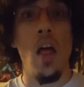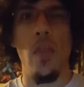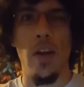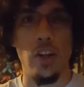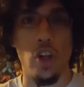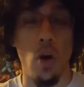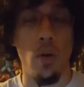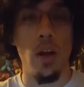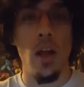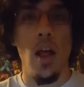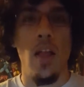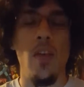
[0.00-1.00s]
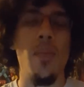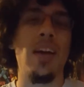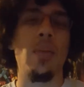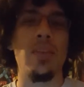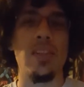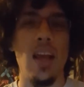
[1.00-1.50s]
they choke. They make
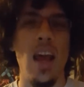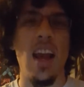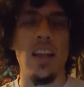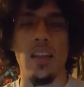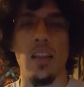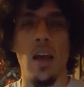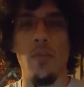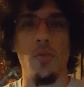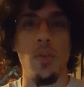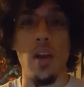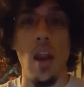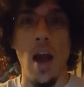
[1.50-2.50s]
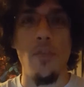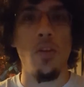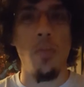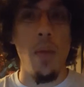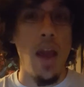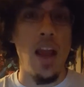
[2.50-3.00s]
a mistake that they've
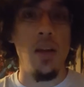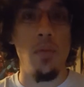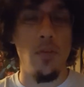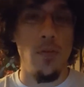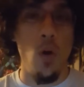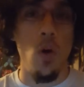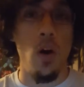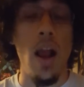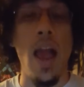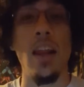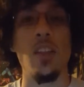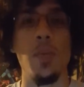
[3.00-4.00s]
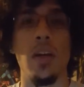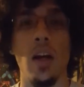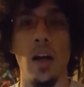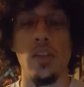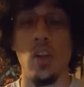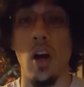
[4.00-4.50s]
never made before, and it's
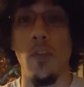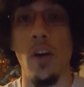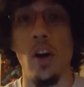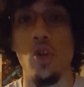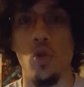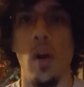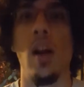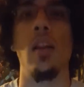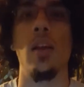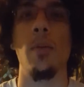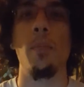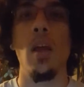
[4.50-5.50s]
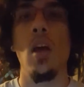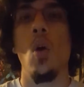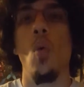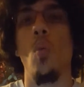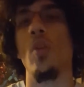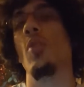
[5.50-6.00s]
because of adrenaline.
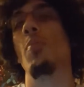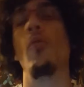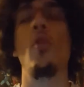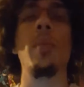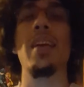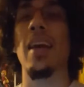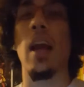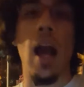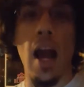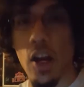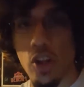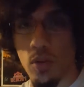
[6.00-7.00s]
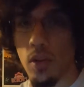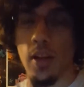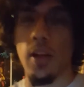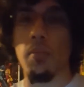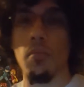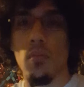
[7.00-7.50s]
When you're performing
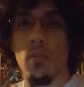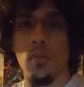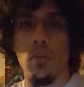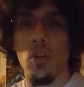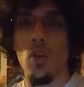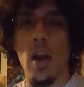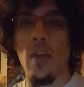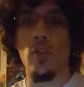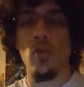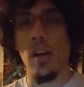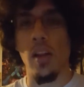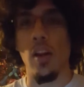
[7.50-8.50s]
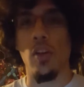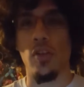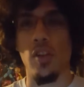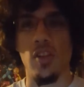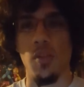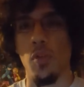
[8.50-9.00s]
casually, you don't have adrenaline in your
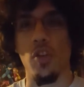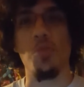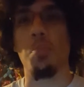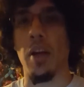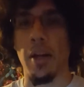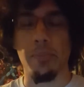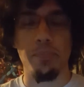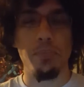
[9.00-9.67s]
system. You're just playing.